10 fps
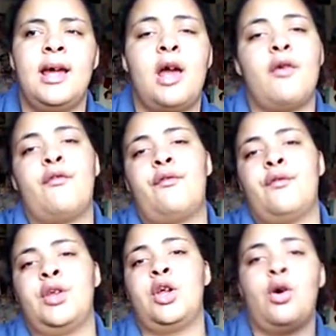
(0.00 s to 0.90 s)

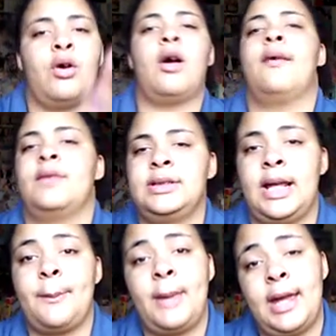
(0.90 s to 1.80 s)
if you're on the
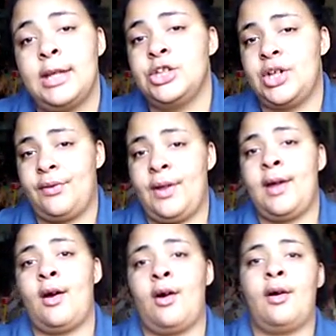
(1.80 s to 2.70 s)
same page that
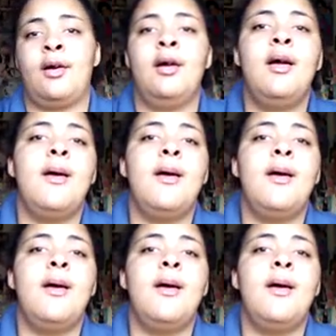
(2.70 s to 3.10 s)
they are